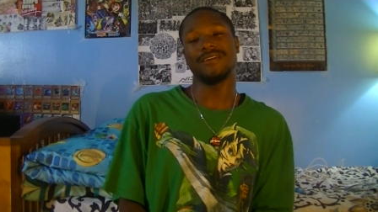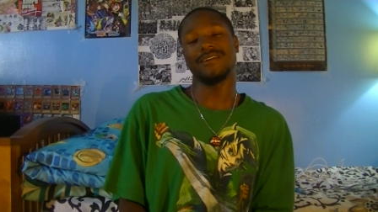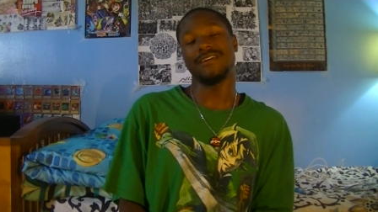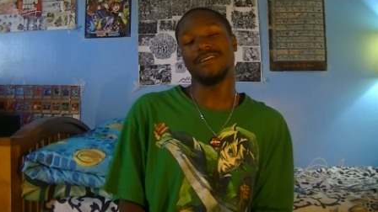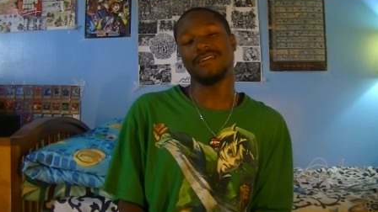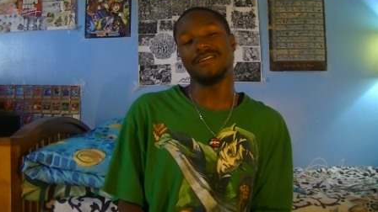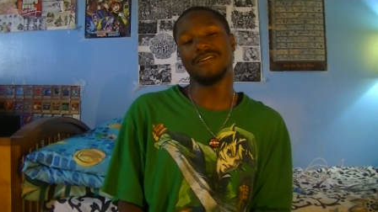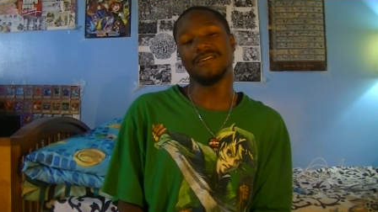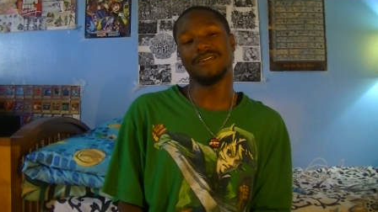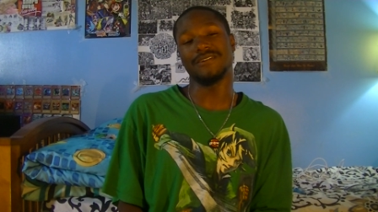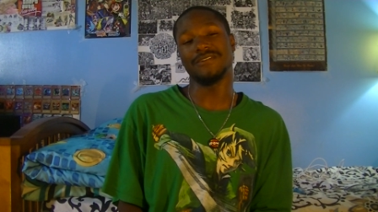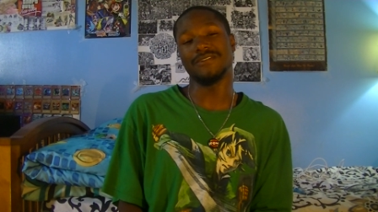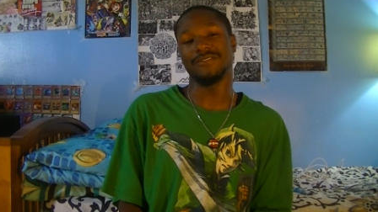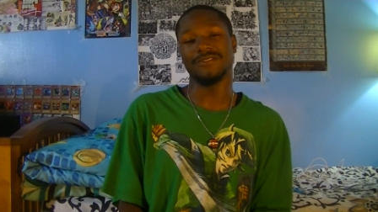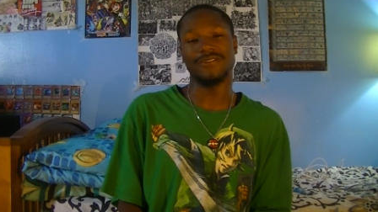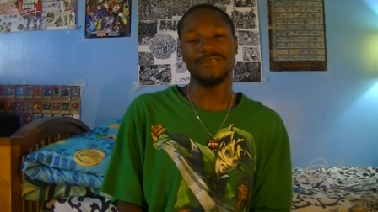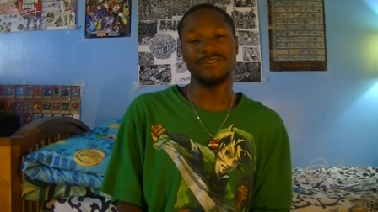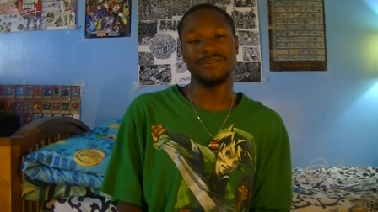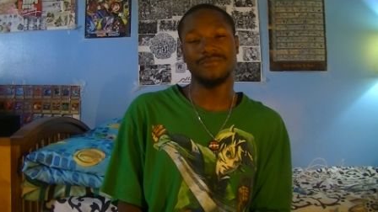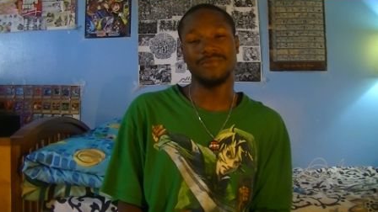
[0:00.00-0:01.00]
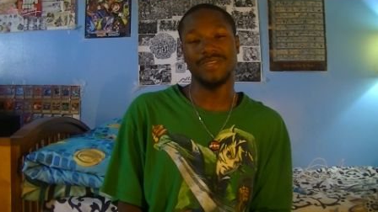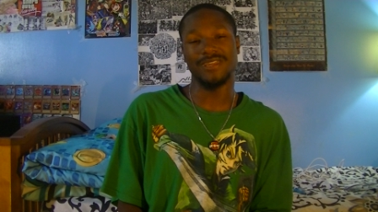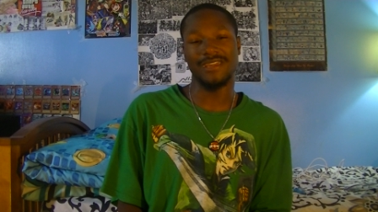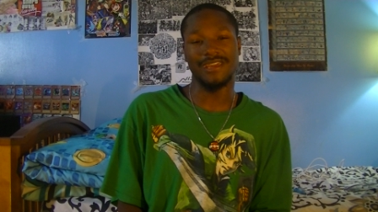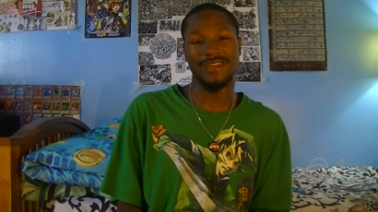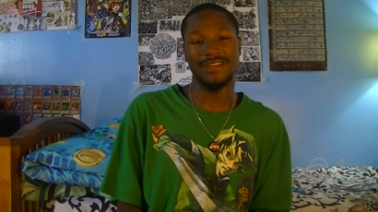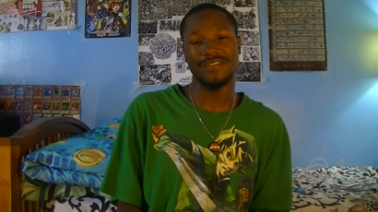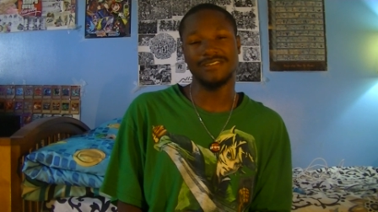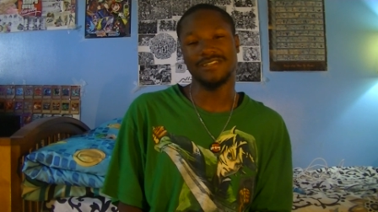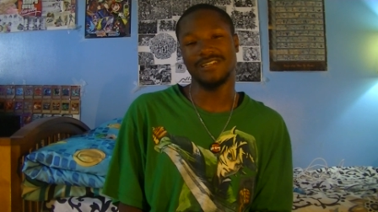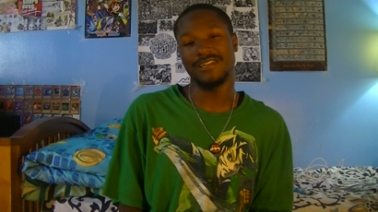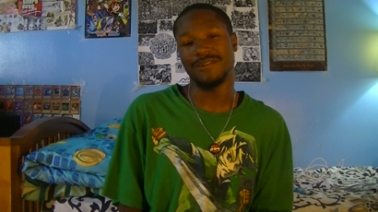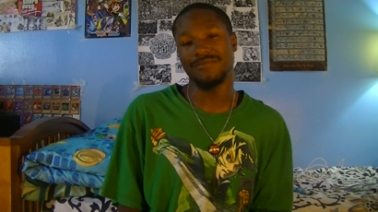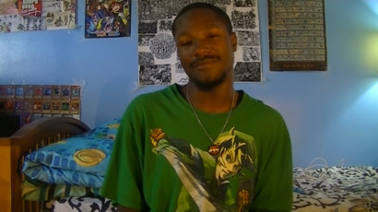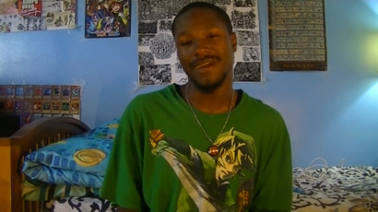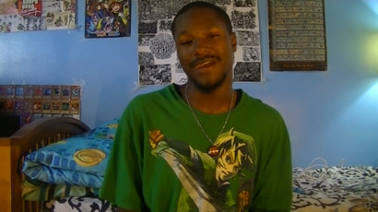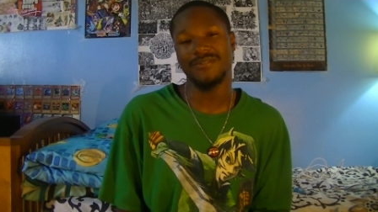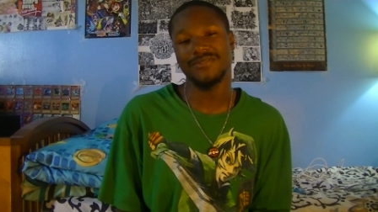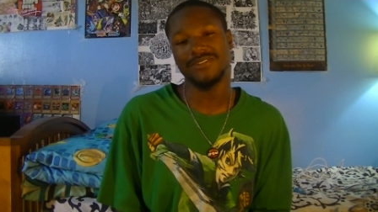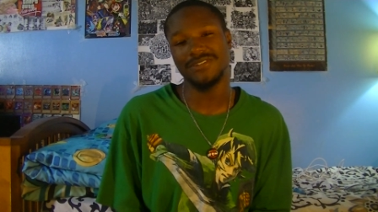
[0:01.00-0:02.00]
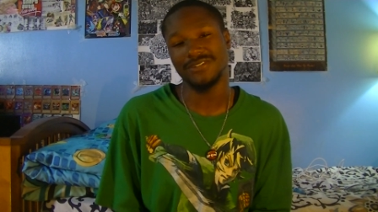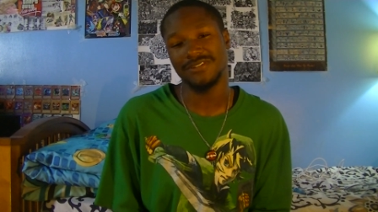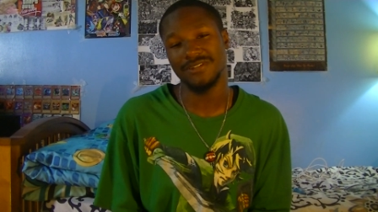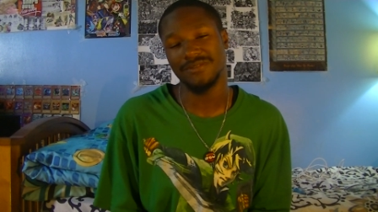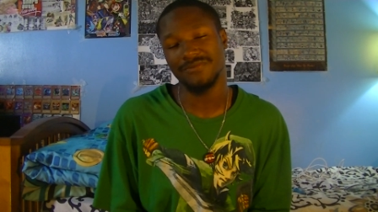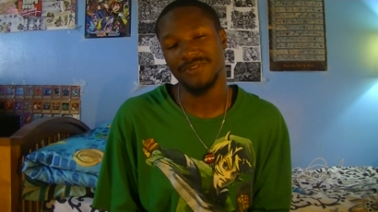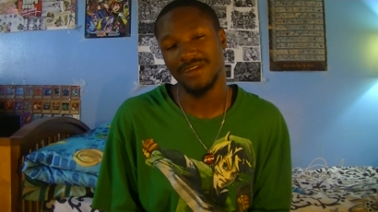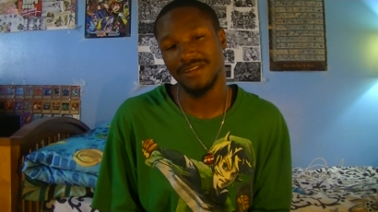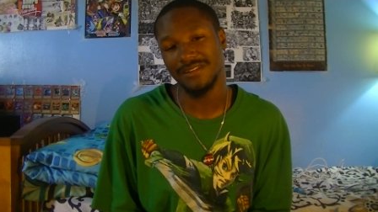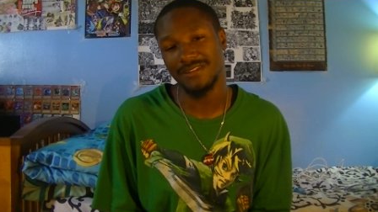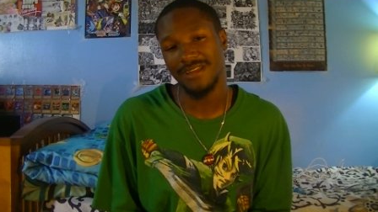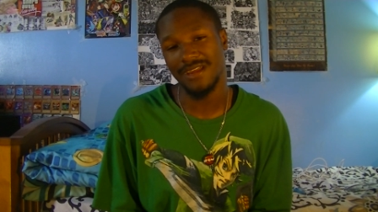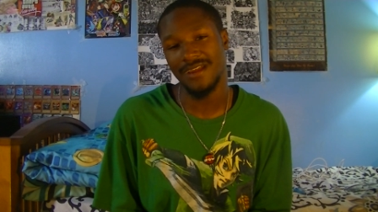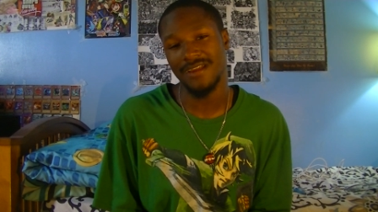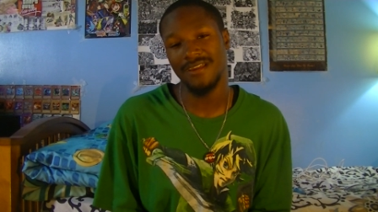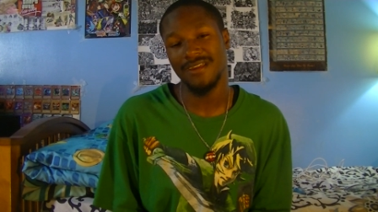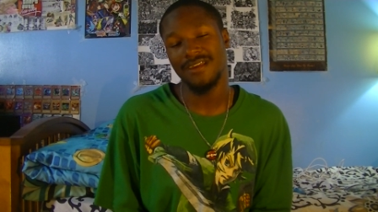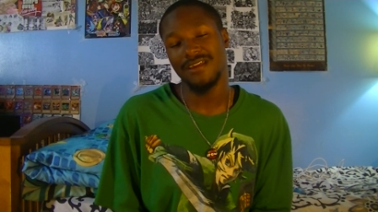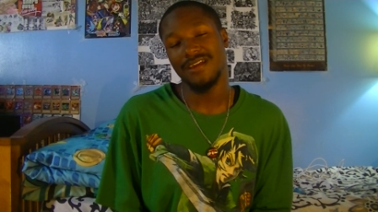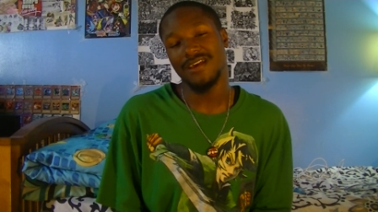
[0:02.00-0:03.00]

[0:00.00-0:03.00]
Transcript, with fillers: and uh, learn the mechanics and the maps and stuff like that.